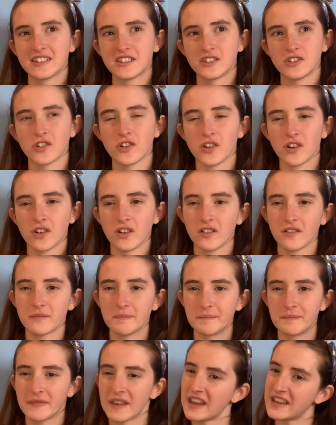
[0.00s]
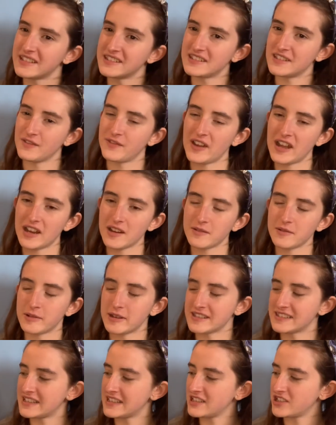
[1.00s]
not as developed
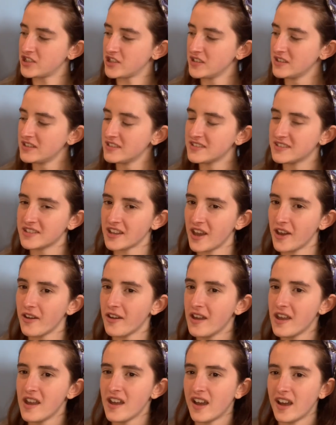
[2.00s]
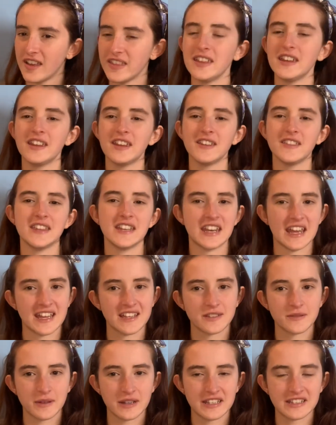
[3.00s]
as it should. So I think in the
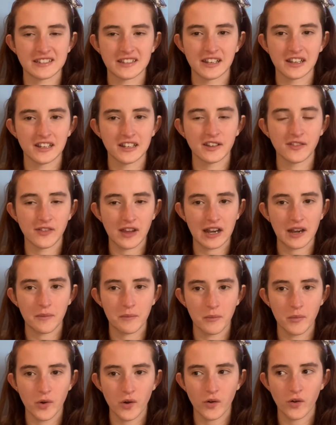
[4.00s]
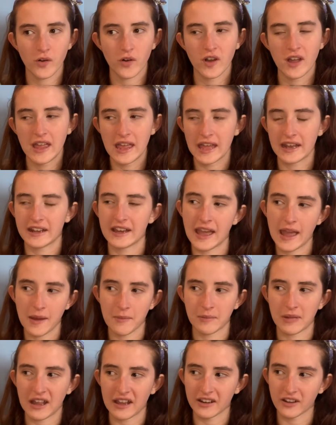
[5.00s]
next one it's going to develop more. I
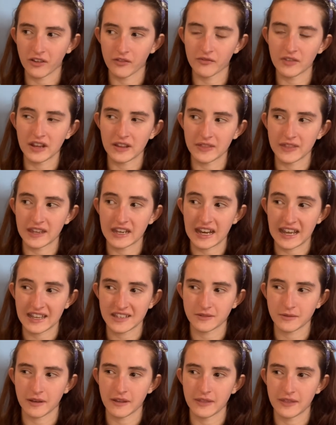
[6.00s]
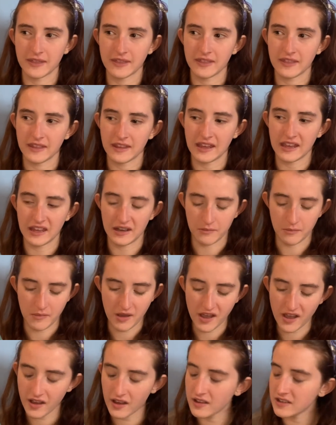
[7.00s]
am planning on reading the next one in
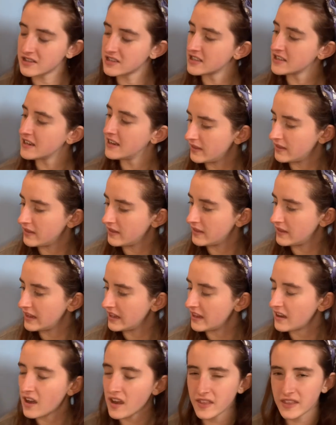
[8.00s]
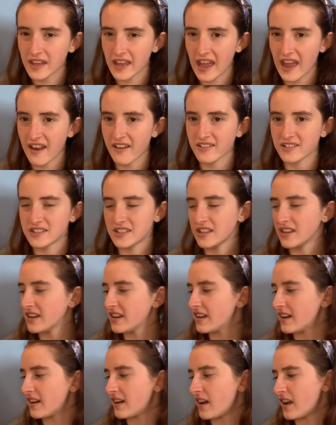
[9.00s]
March. The other
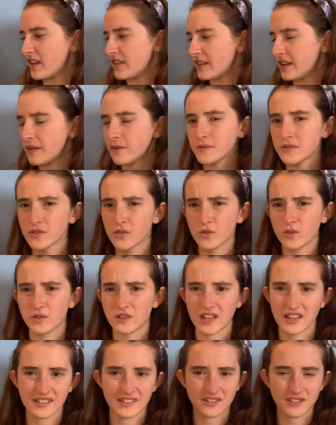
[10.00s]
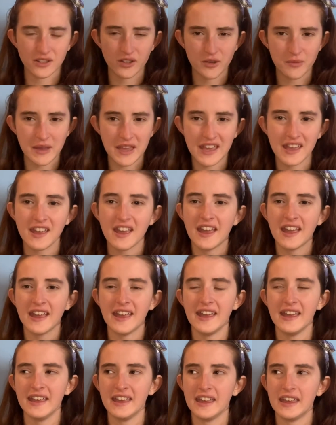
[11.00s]
character, I think, was called Tatsumi.
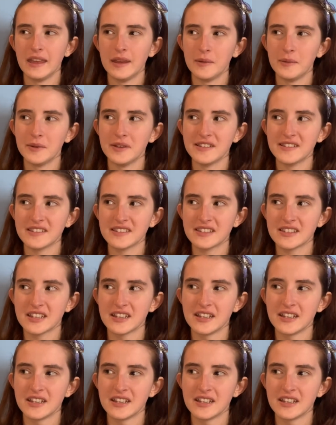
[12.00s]
He was